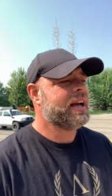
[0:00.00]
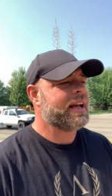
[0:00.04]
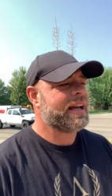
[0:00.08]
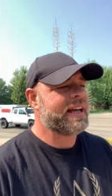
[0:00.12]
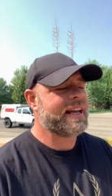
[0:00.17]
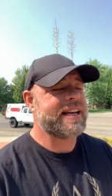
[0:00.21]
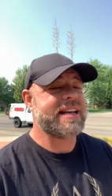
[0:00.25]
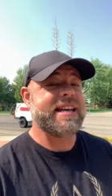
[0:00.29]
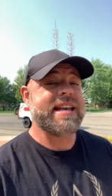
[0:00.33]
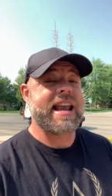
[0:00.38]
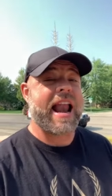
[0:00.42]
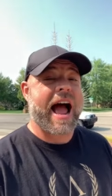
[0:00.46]

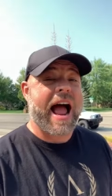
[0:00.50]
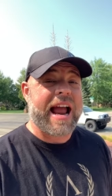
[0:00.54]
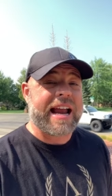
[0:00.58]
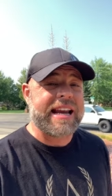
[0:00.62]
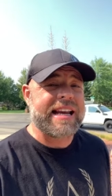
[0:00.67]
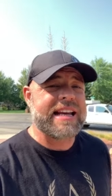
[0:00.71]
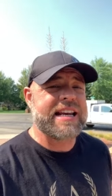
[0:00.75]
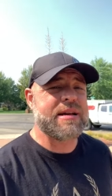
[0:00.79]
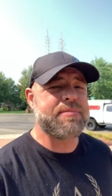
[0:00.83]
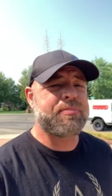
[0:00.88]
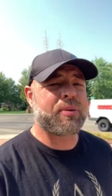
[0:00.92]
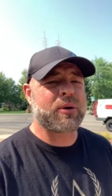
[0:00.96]
in
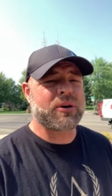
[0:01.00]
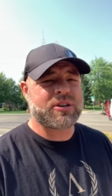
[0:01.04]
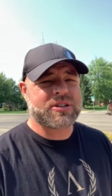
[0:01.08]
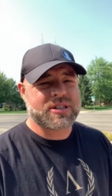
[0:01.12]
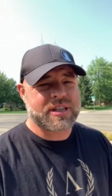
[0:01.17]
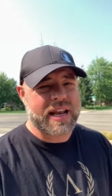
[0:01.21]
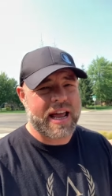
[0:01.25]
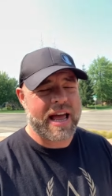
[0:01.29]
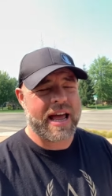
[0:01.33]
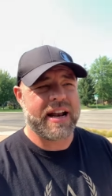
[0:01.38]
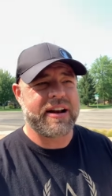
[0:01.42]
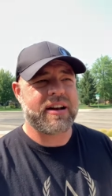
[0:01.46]

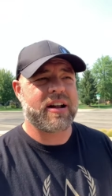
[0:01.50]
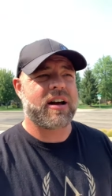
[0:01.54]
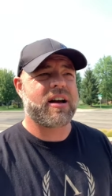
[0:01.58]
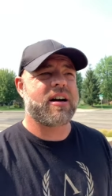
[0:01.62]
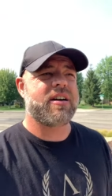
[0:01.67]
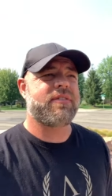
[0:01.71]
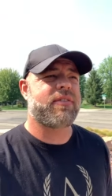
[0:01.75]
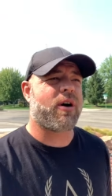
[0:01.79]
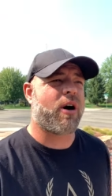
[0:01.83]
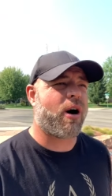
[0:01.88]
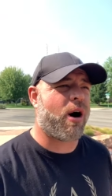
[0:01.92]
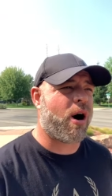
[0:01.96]
90%
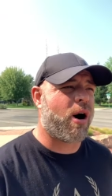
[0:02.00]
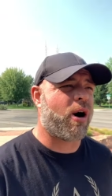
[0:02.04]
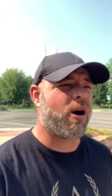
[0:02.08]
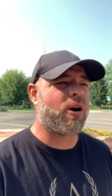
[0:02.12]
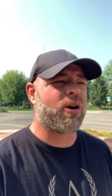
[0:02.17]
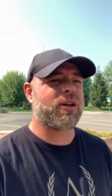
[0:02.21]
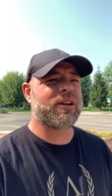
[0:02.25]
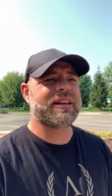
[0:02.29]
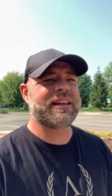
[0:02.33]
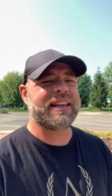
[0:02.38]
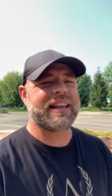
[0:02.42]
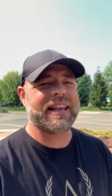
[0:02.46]
of
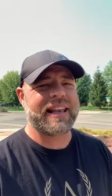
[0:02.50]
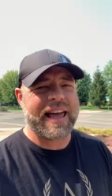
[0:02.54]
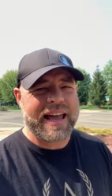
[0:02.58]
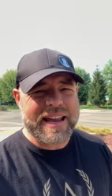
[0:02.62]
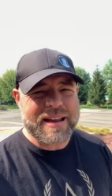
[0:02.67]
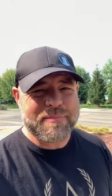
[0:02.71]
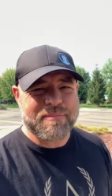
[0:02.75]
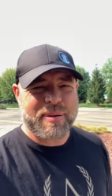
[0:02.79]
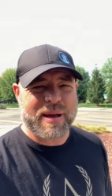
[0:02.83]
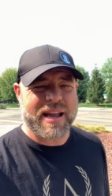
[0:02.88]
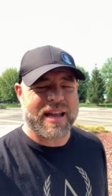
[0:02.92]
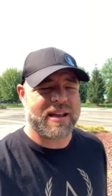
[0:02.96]
all
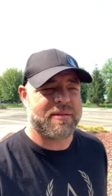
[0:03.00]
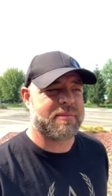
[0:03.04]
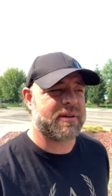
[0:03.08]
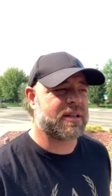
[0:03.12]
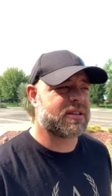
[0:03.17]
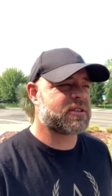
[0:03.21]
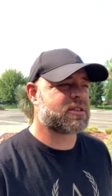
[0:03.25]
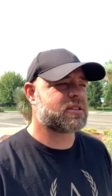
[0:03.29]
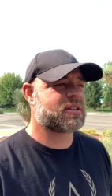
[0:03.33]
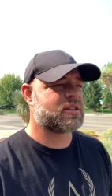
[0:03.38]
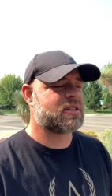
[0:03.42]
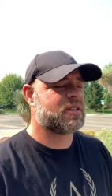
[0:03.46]
late
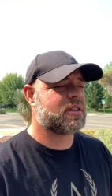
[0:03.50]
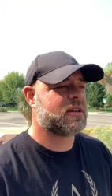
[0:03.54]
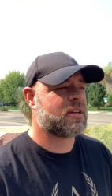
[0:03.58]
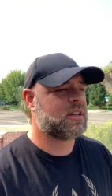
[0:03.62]
payments.